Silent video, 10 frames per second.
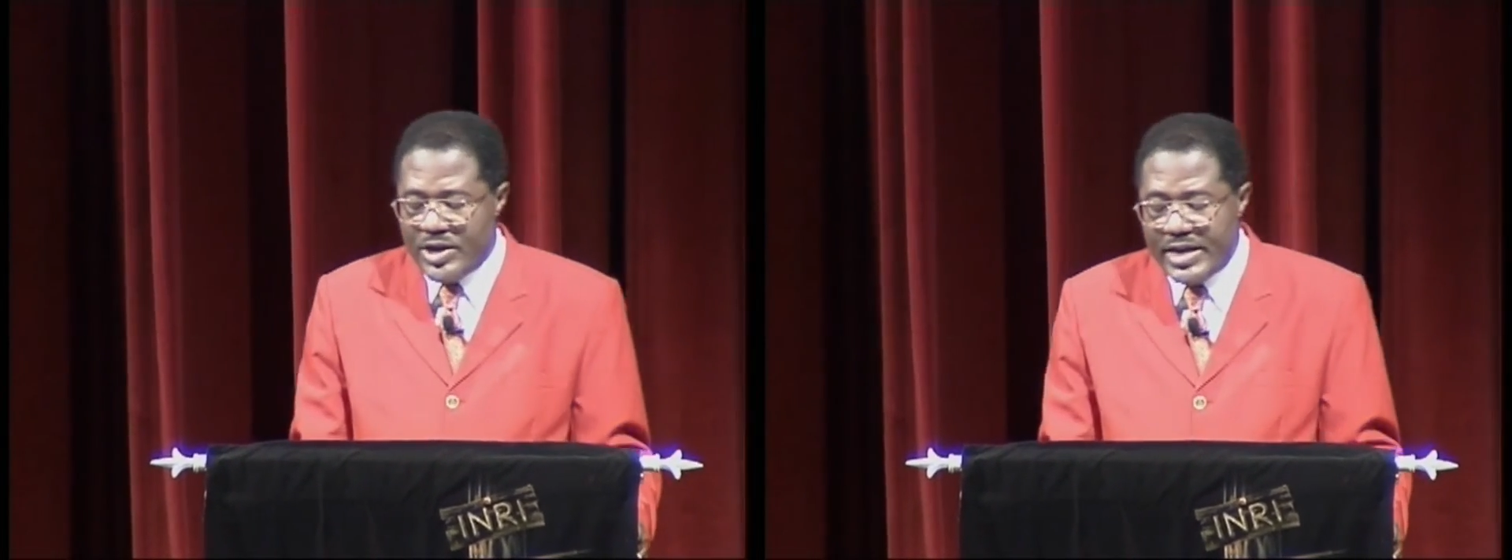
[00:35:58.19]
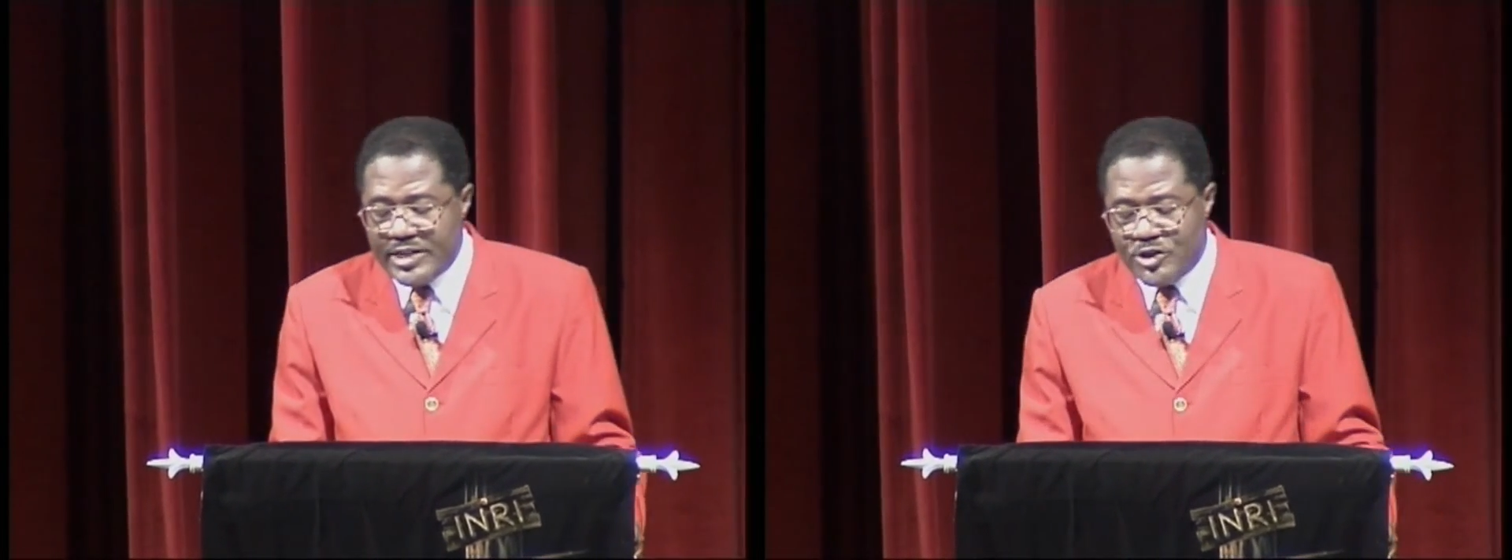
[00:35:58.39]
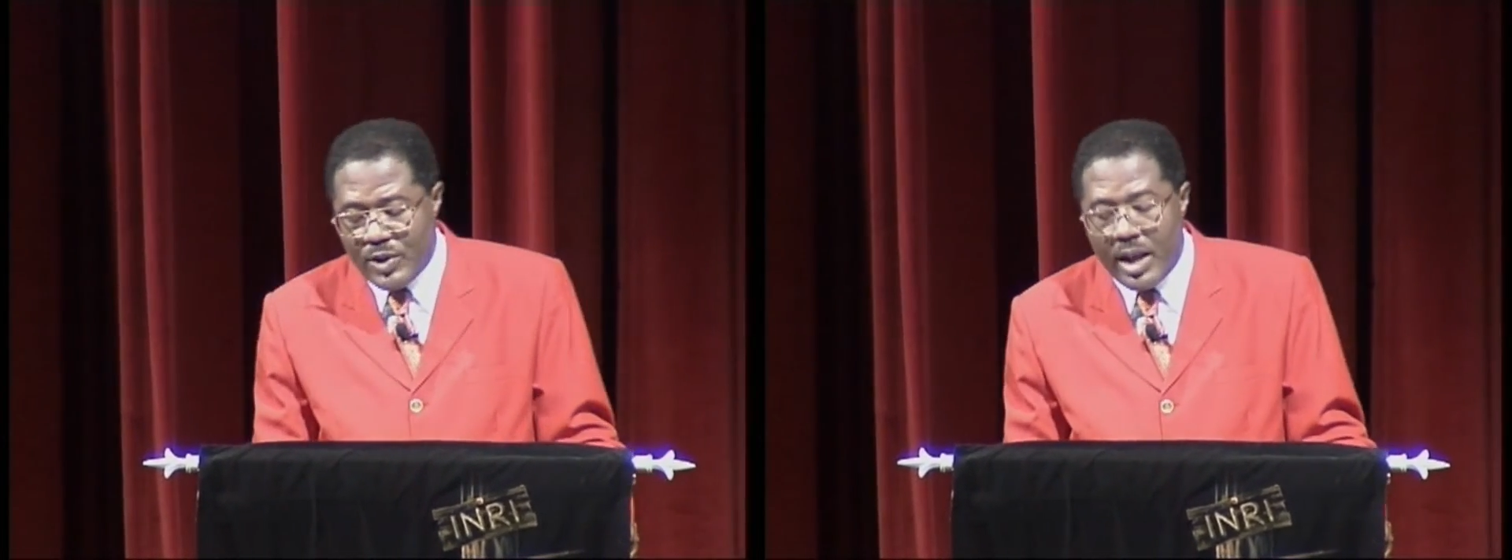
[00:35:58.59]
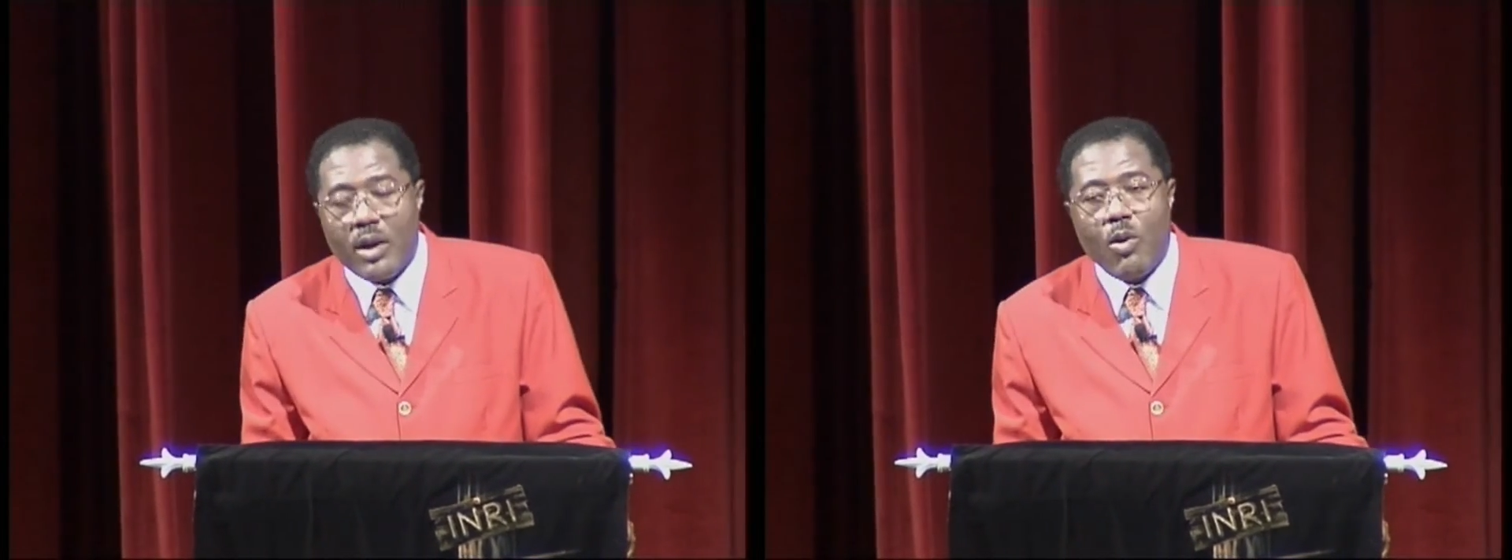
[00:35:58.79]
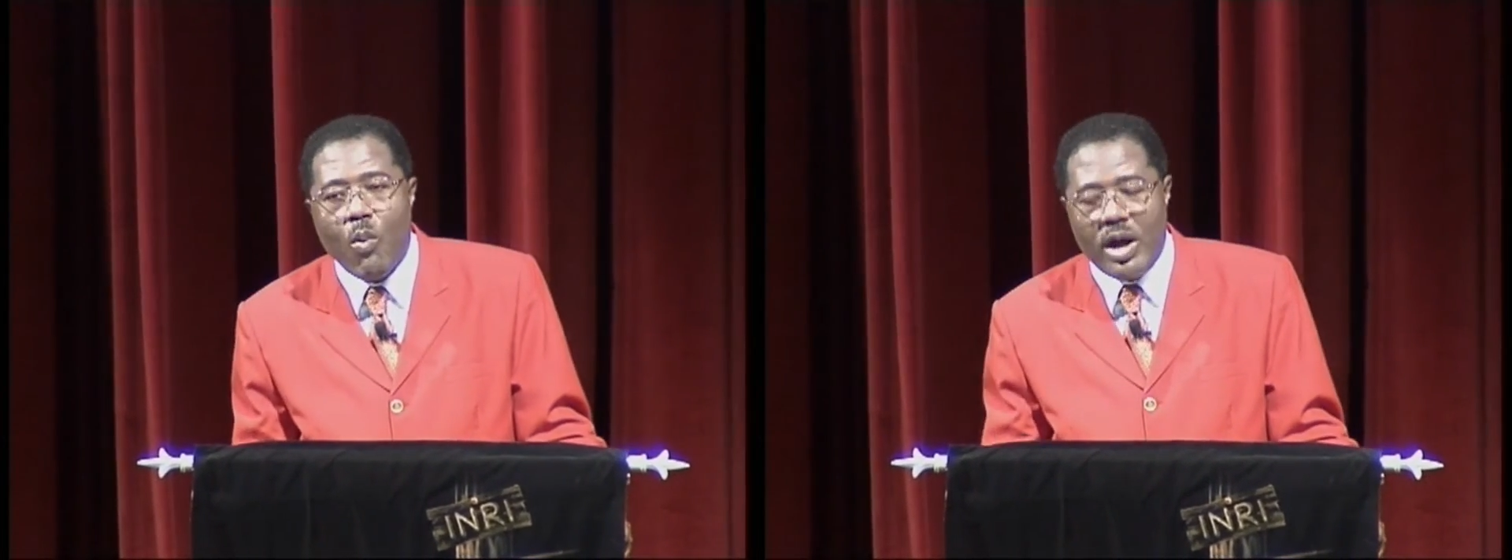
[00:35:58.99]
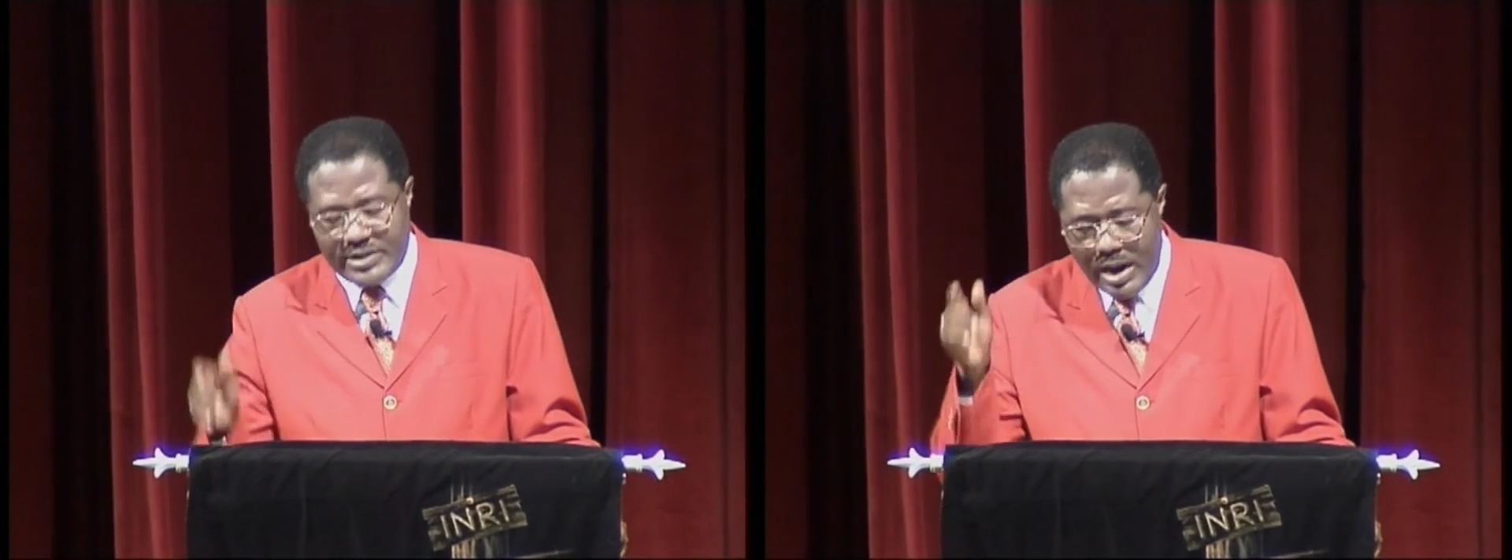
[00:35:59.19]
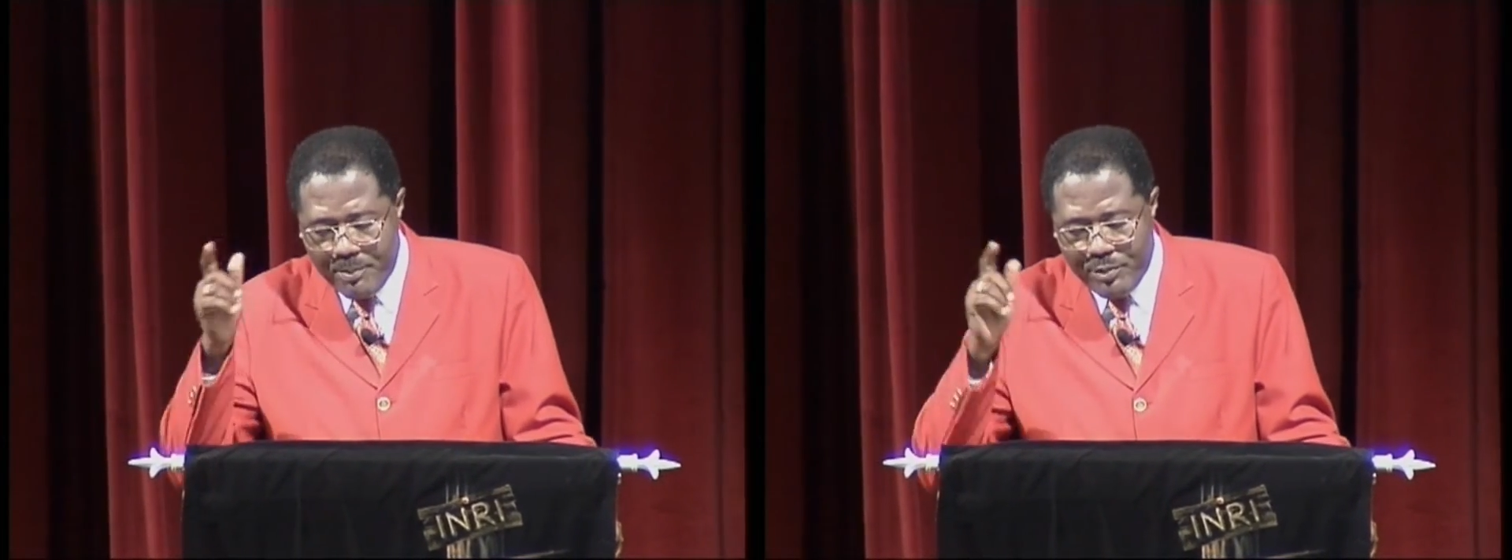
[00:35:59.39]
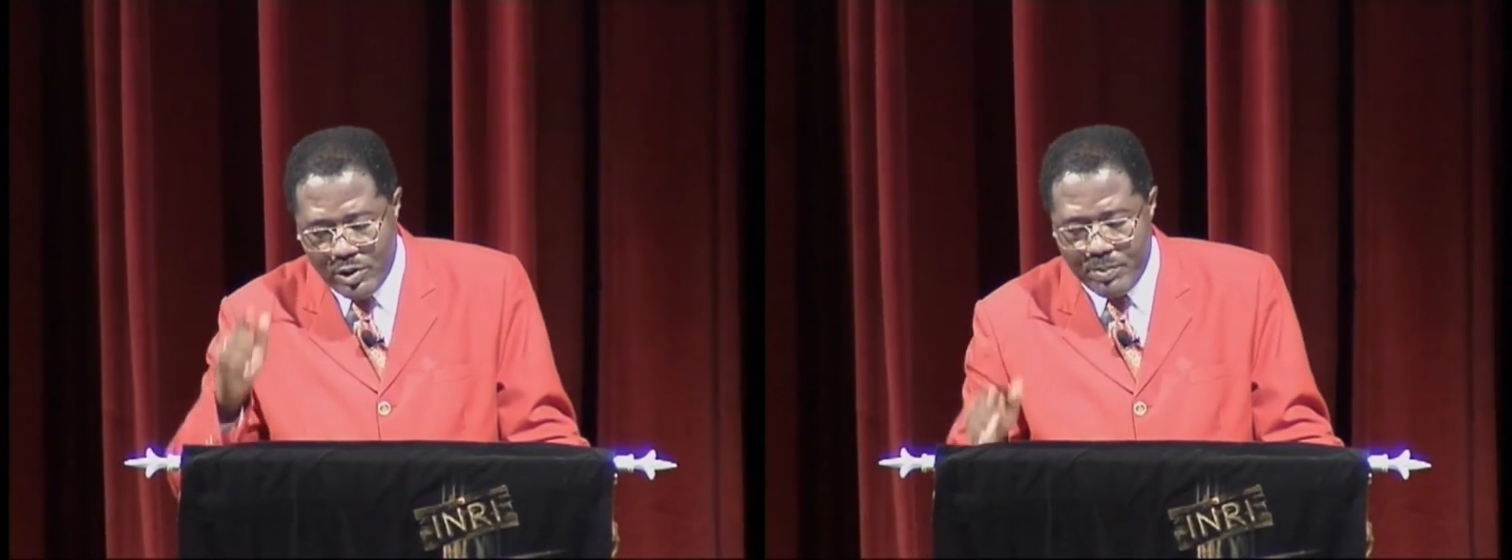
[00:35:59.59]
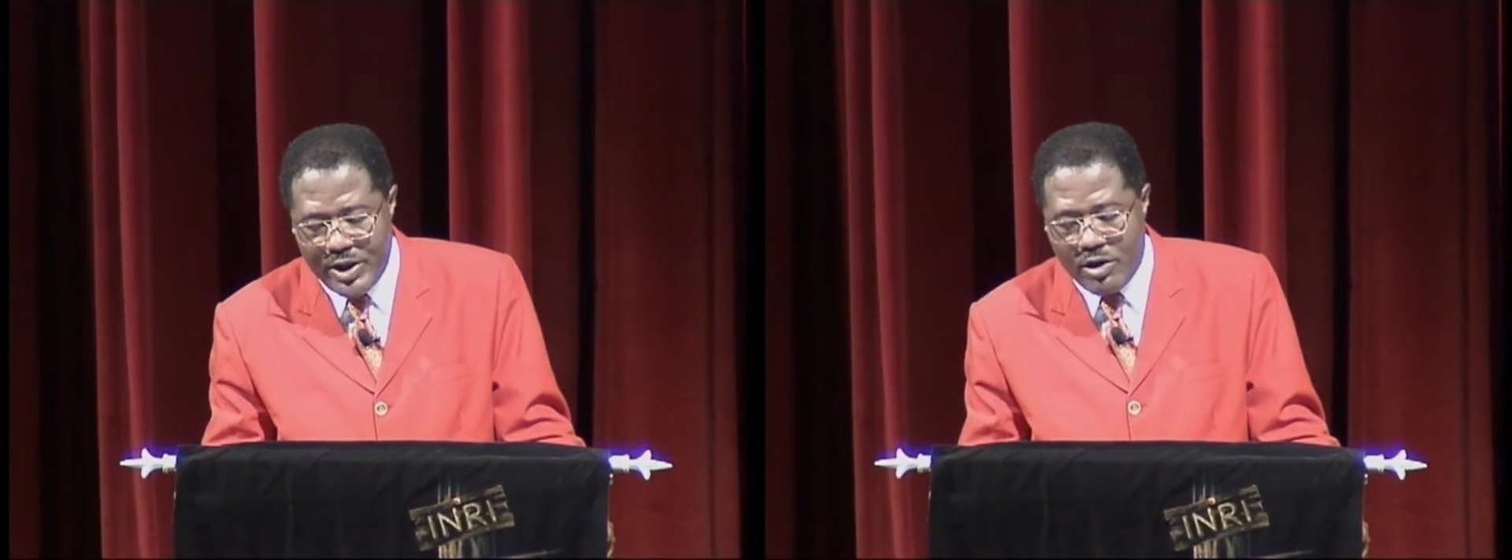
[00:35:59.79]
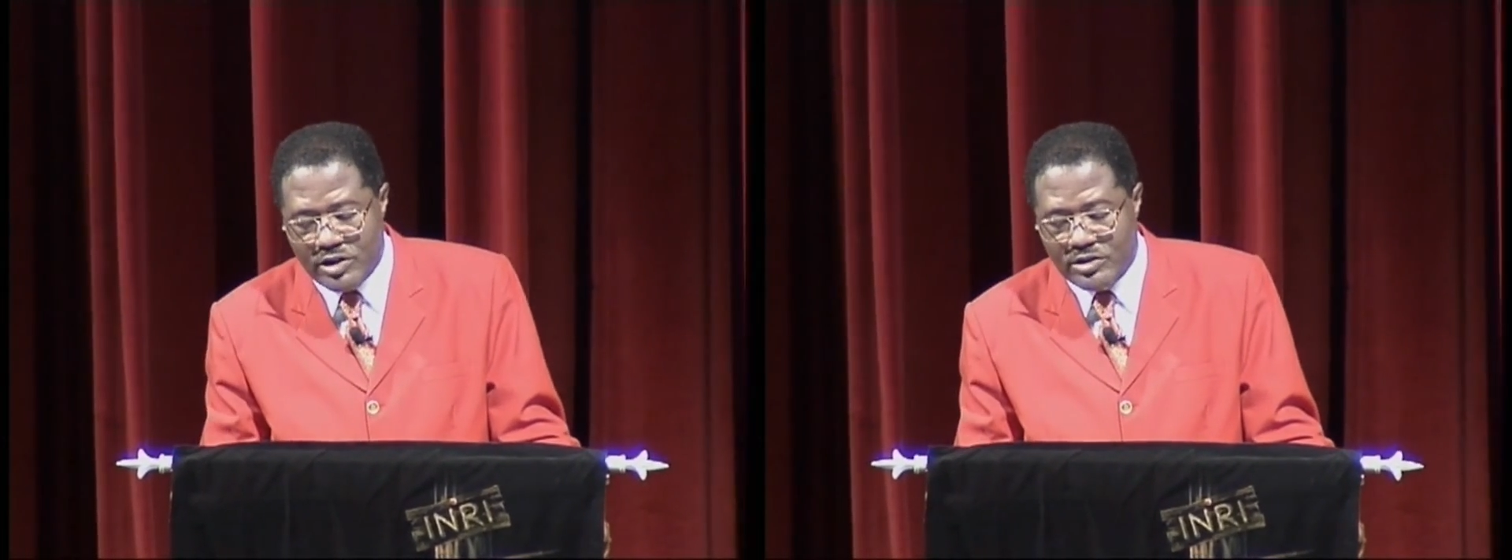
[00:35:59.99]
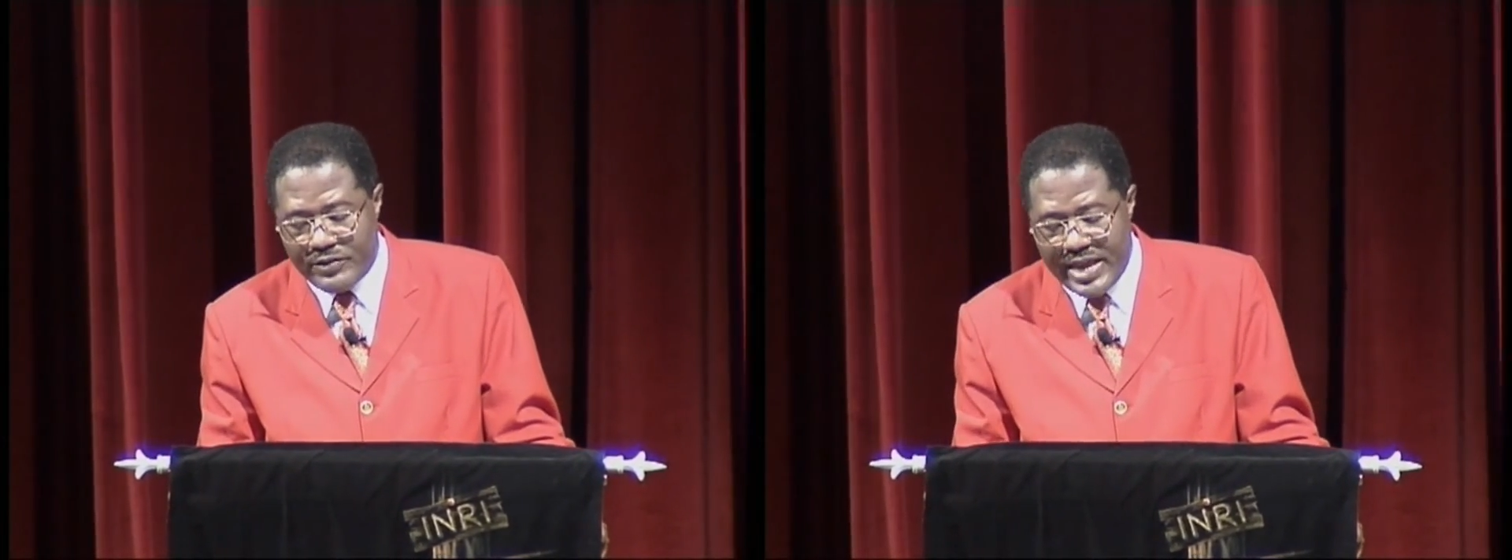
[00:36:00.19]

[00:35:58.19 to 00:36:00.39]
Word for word: Israel was humbled because of